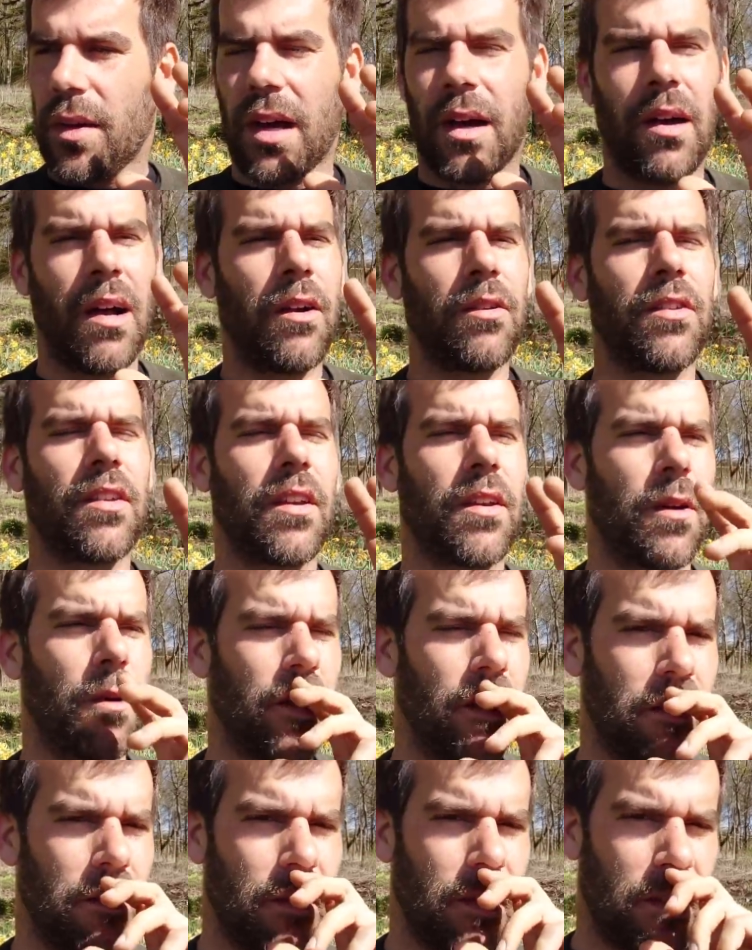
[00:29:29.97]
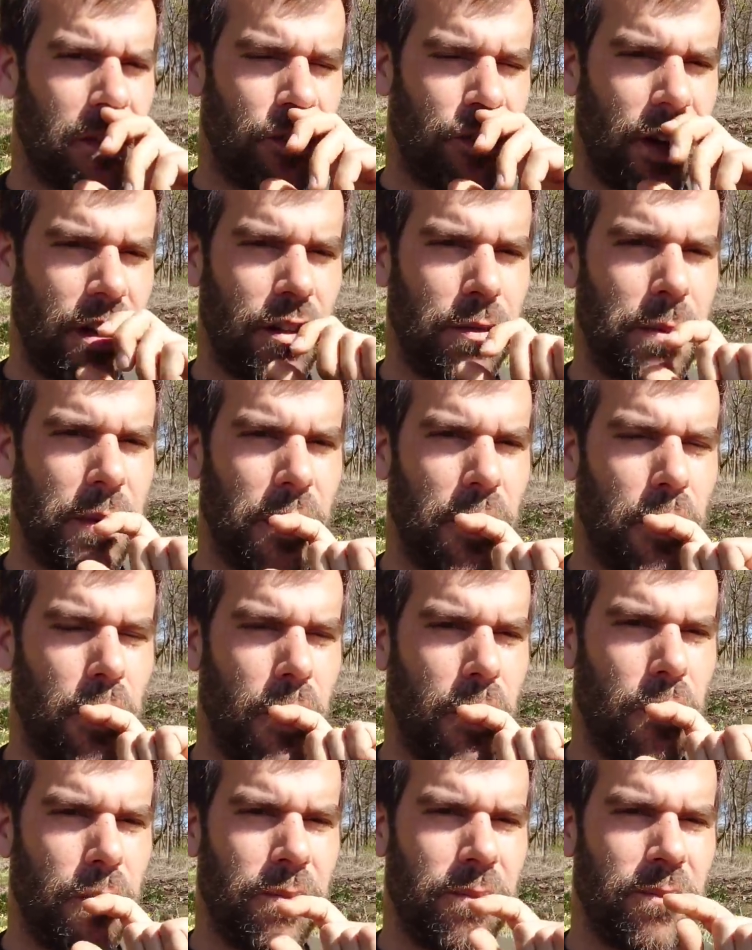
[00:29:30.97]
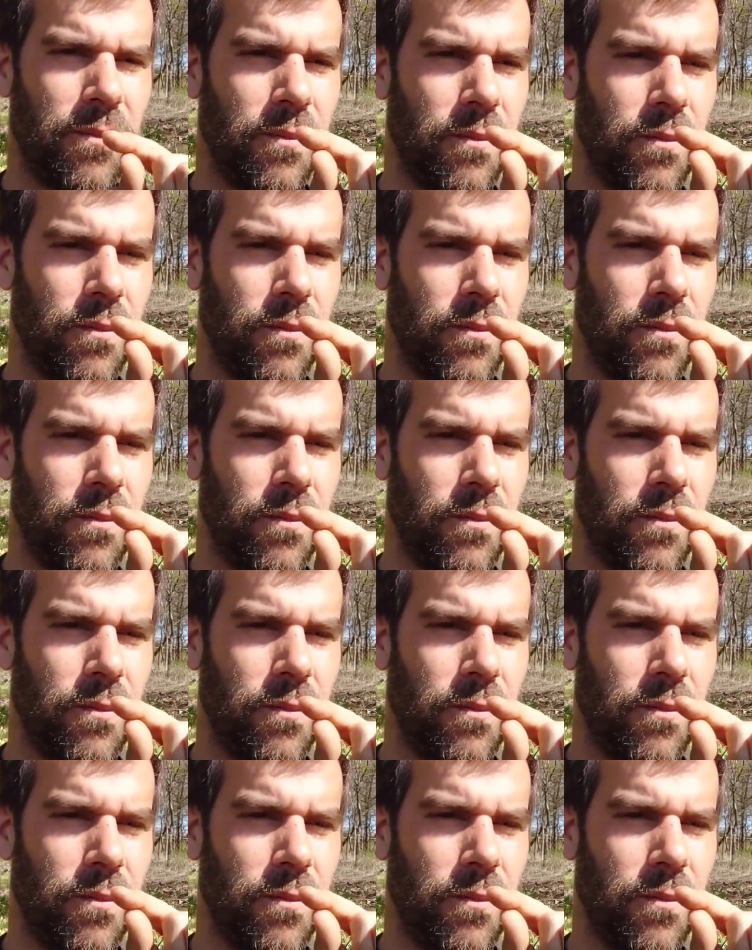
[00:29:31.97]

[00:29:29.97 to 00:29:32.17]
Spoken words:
how does it go, the Shakespeare quote?